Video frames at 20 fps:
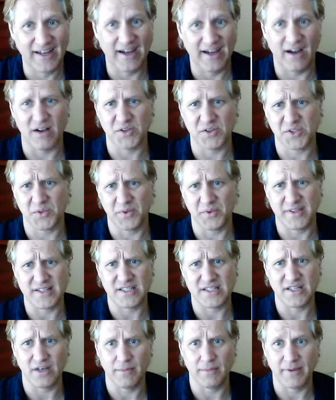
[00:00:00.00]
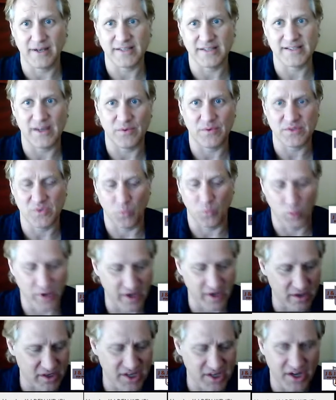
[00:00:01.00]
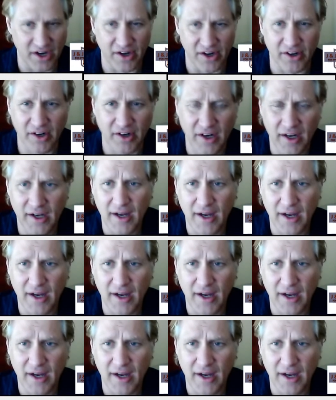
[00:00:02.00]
Also in this year, because that was a weird year